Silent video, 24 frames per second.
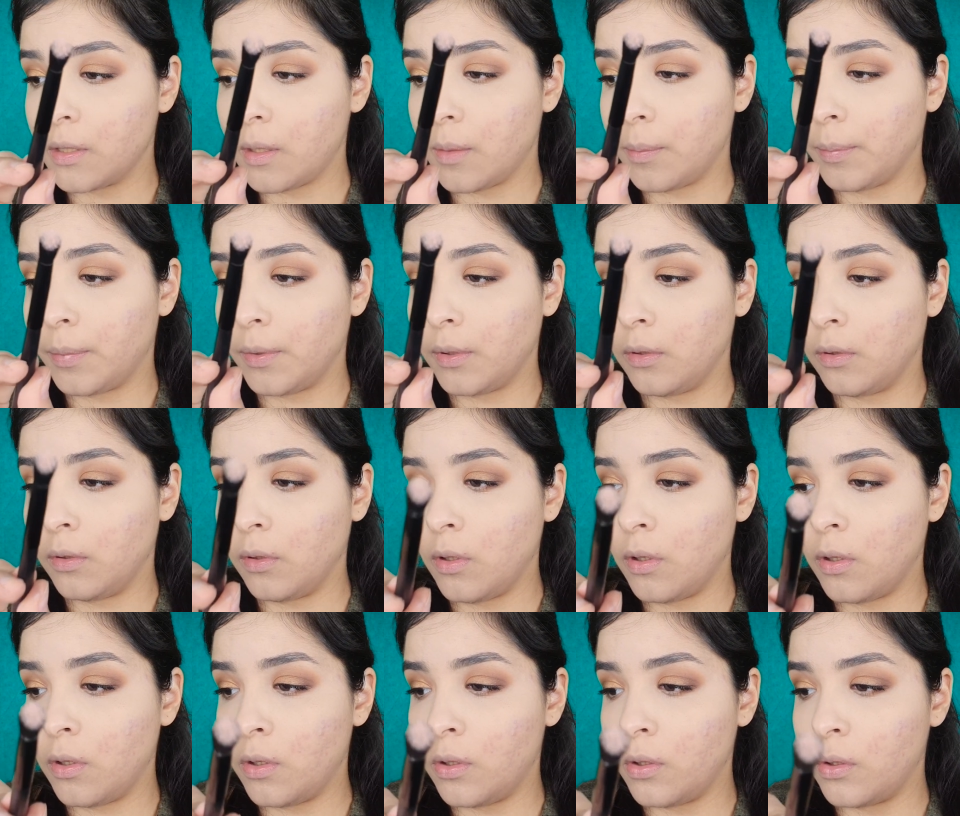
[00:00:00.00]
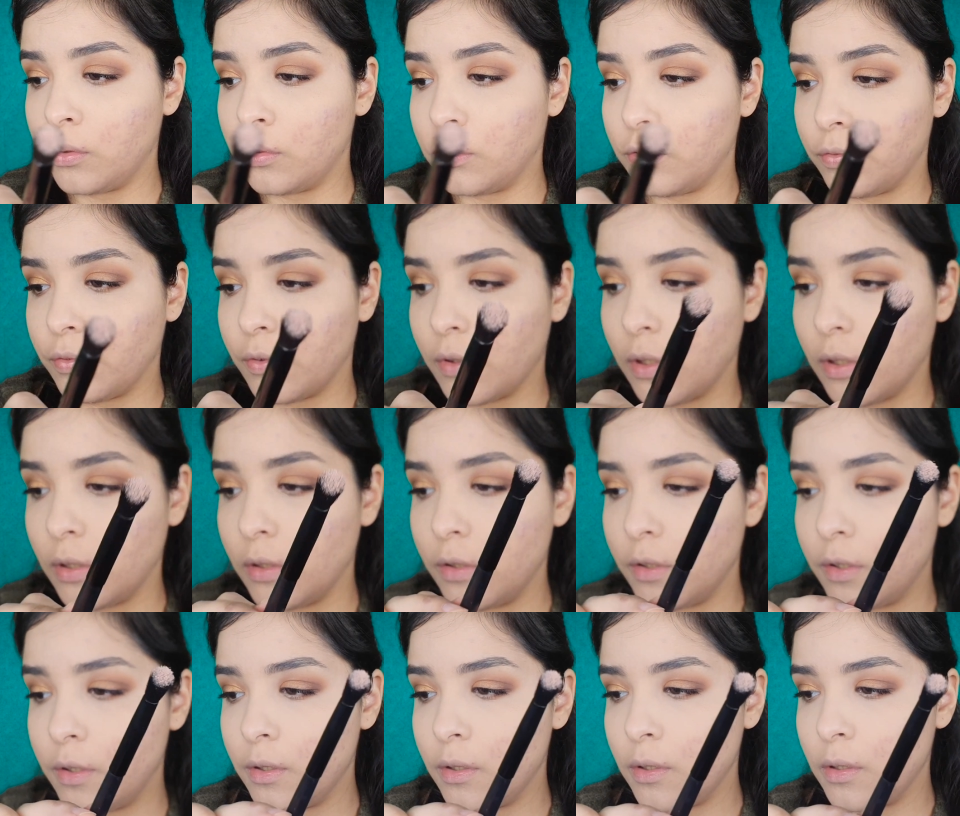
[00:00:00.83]
Picks up a lot
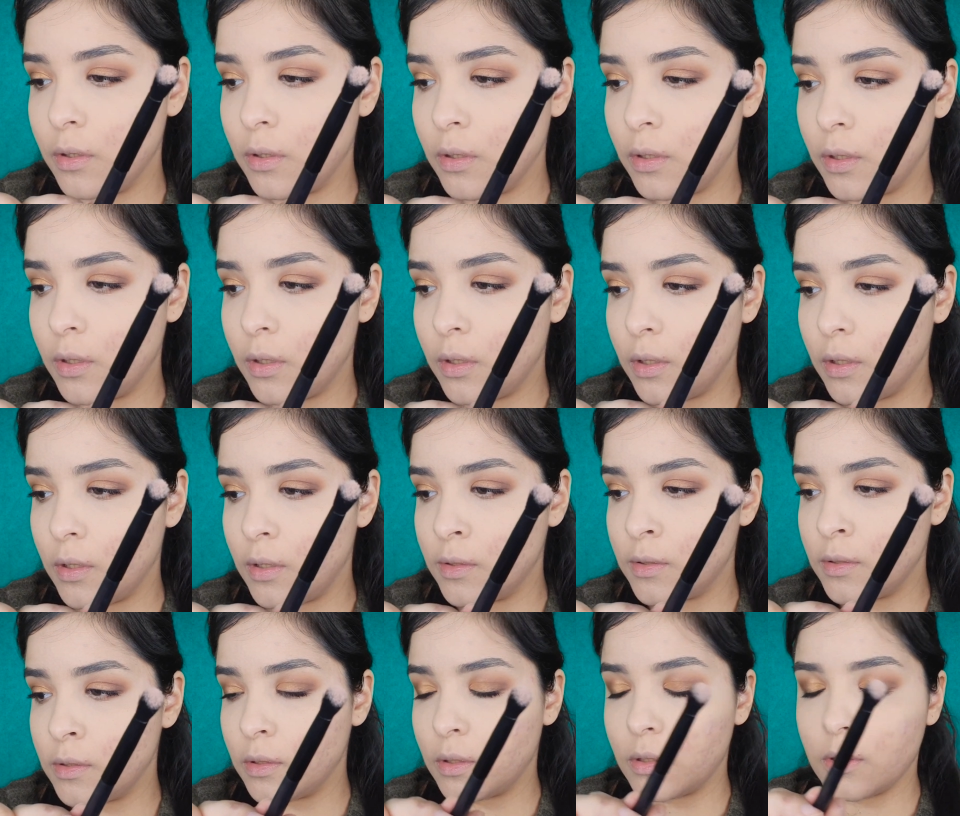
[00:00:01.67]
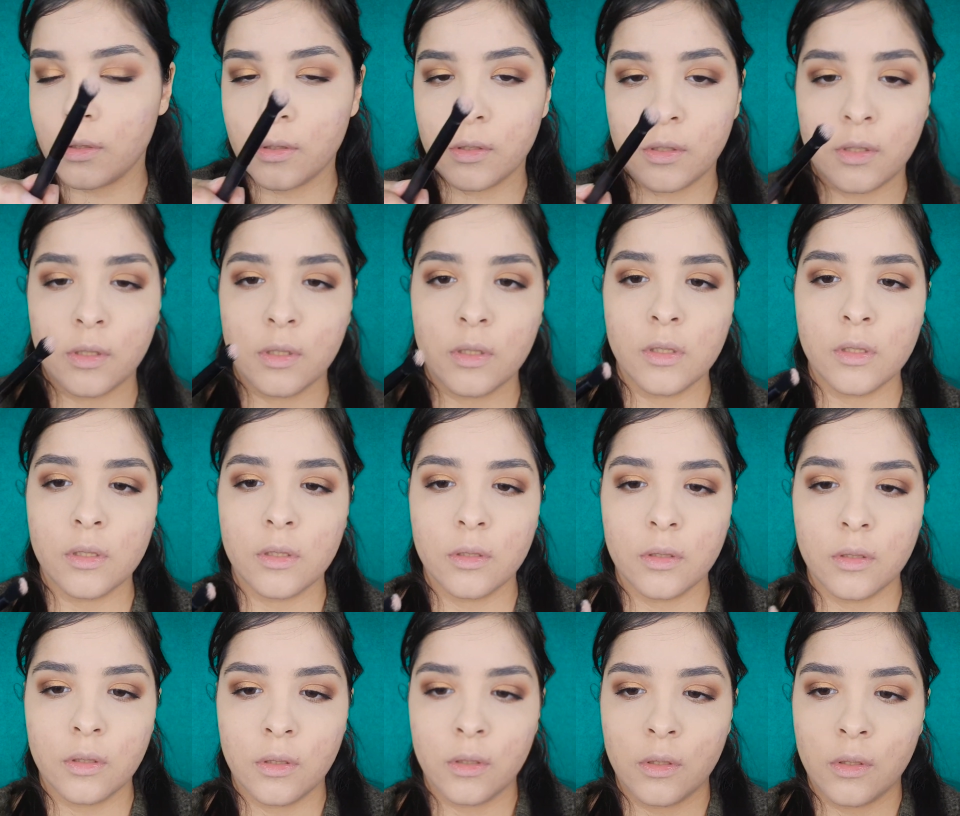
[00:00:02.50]
of color, as you can
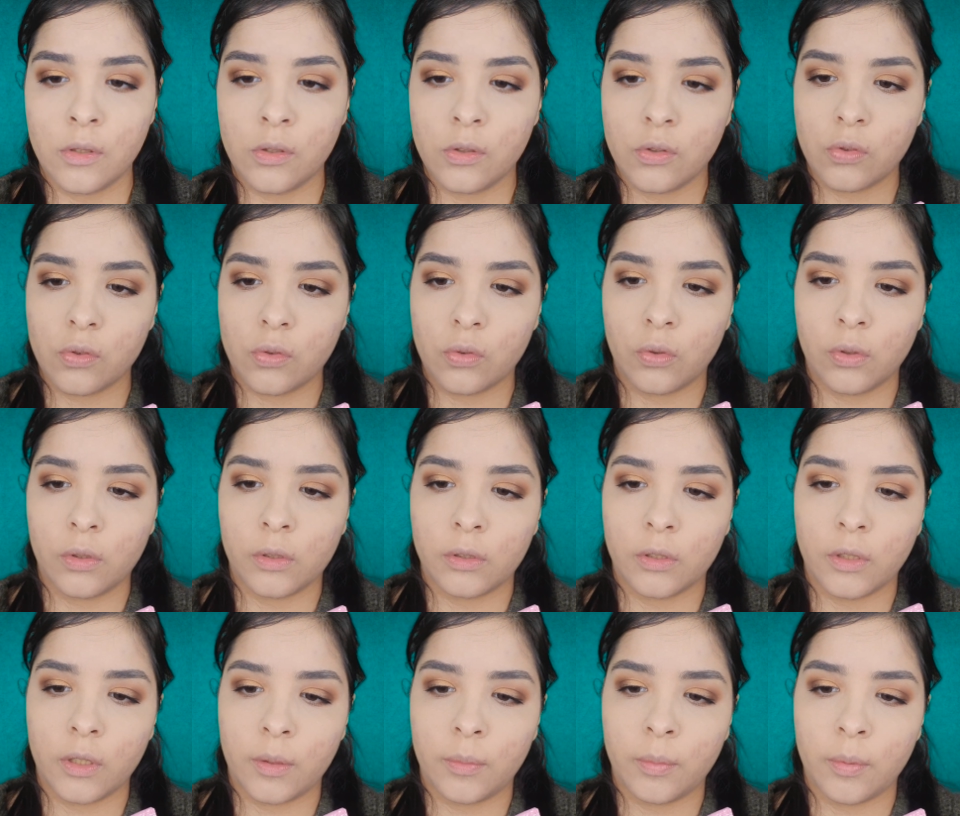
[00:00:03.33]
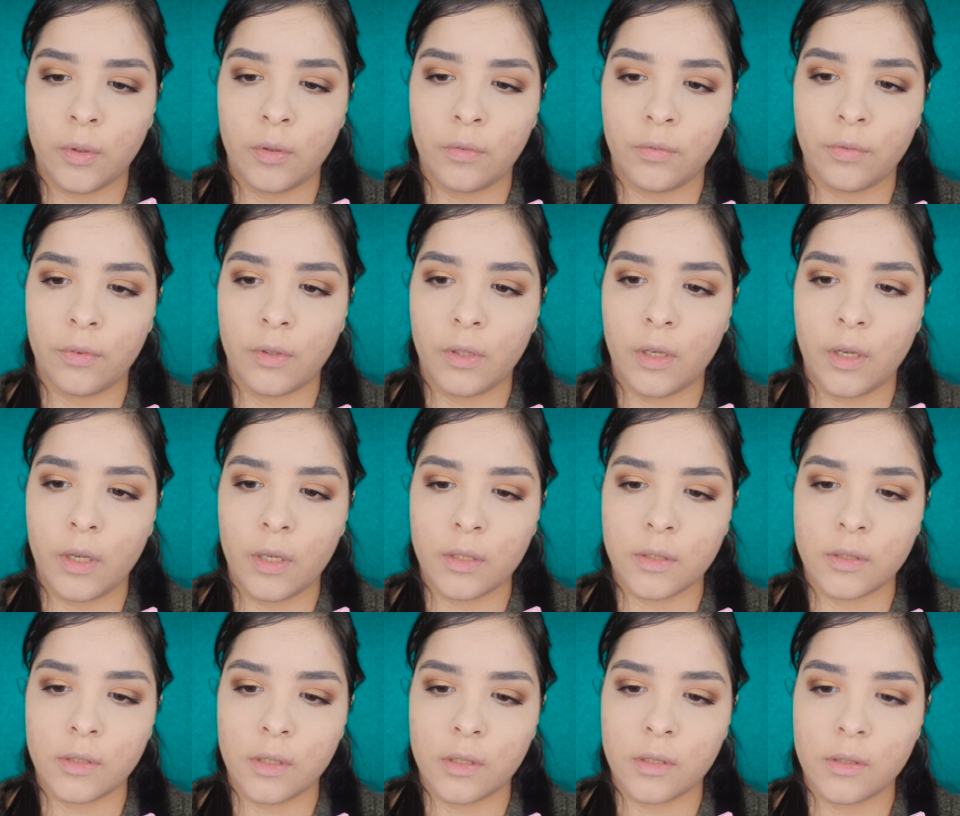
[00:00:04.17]
see, so I'll tap off
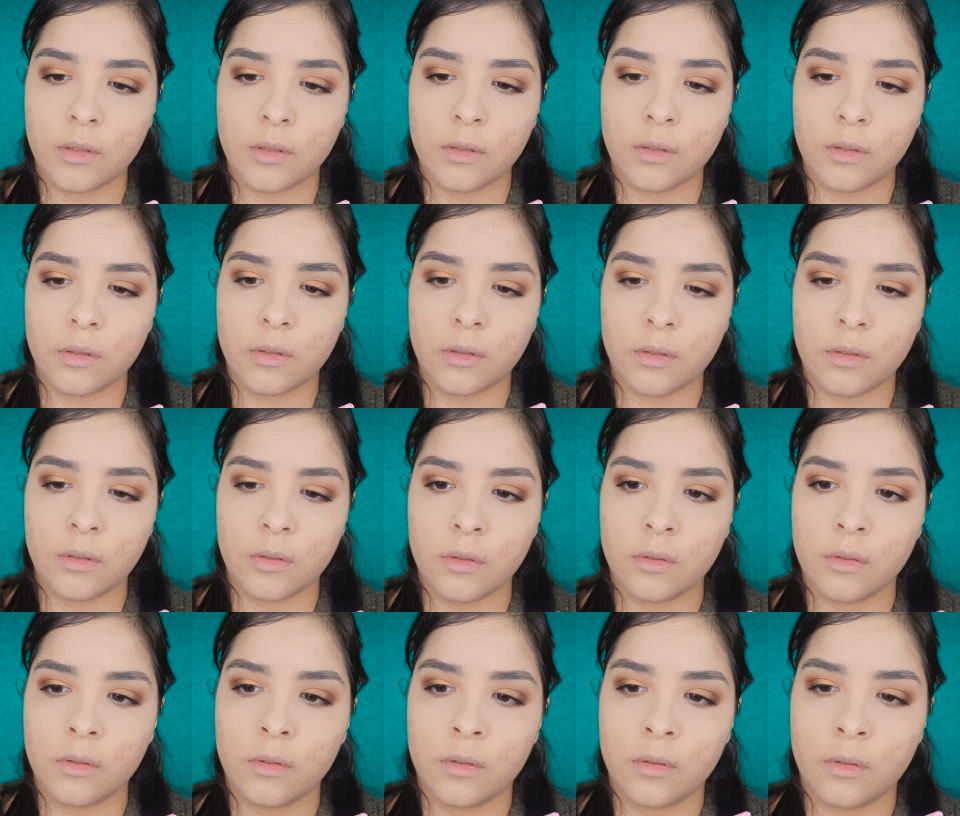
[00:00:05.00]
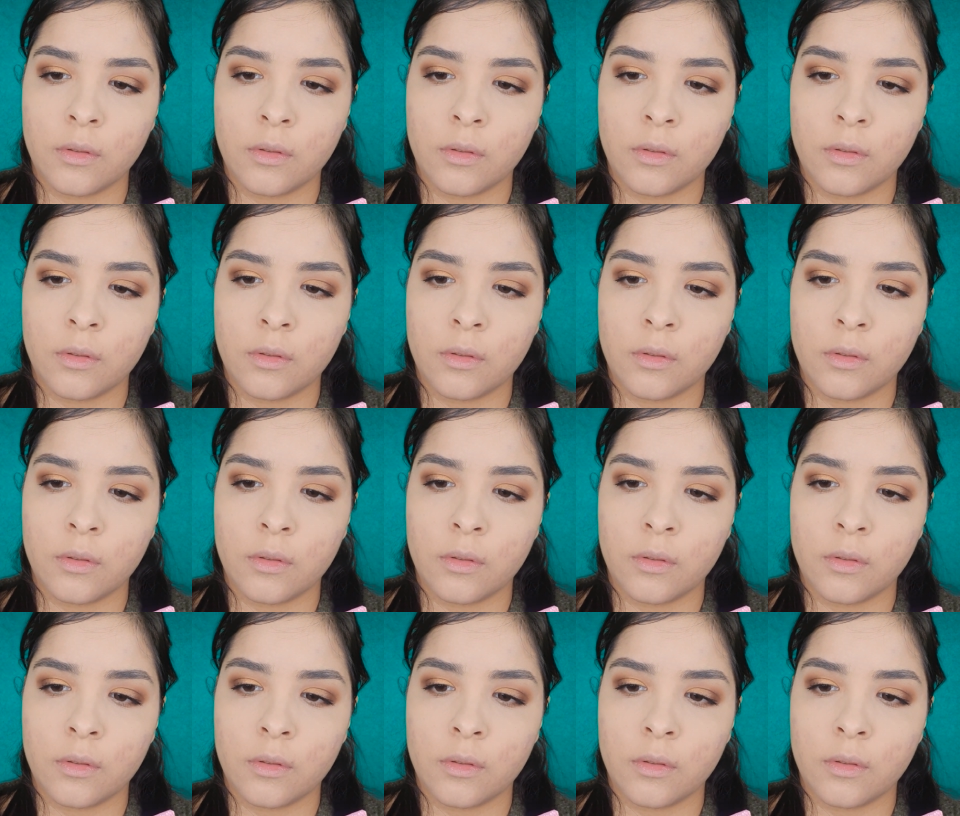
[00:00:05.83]
the excess